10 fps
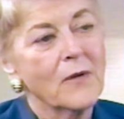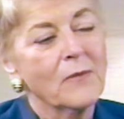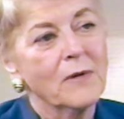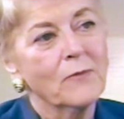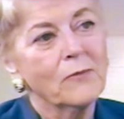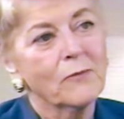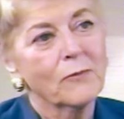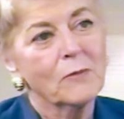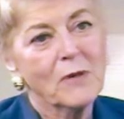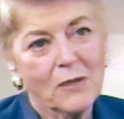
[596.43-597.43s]
when
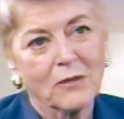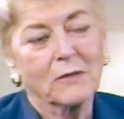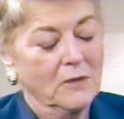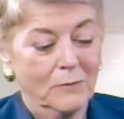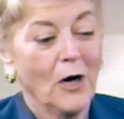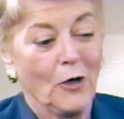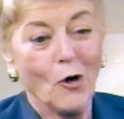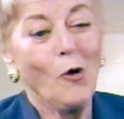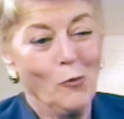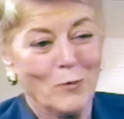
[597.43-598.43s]
when we looked. Our
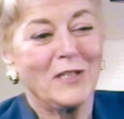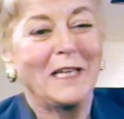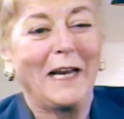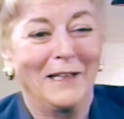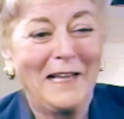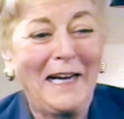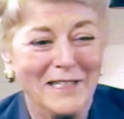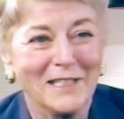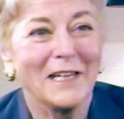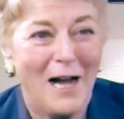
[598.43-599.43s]
goal was to get
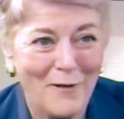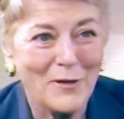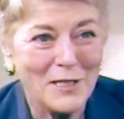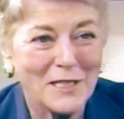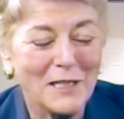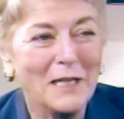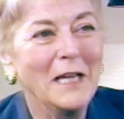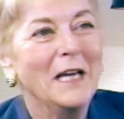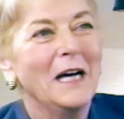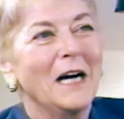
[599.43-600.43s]
elected, obviously.
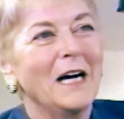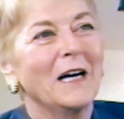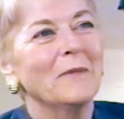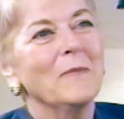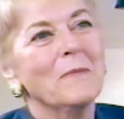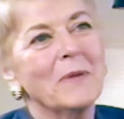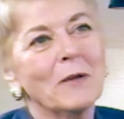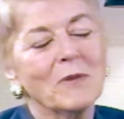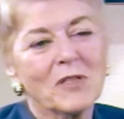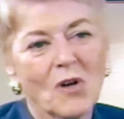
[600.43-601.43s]
um,
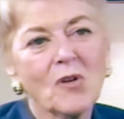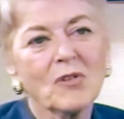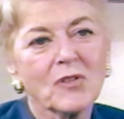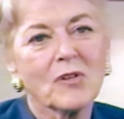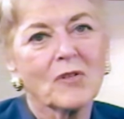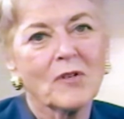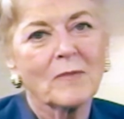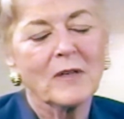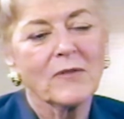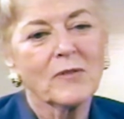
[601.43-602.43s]
but it was also, I
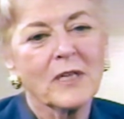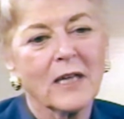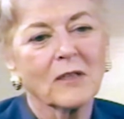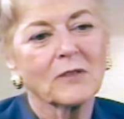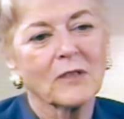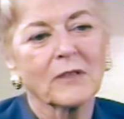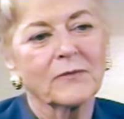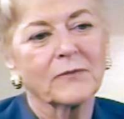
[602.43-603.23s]
mean, if you take a look at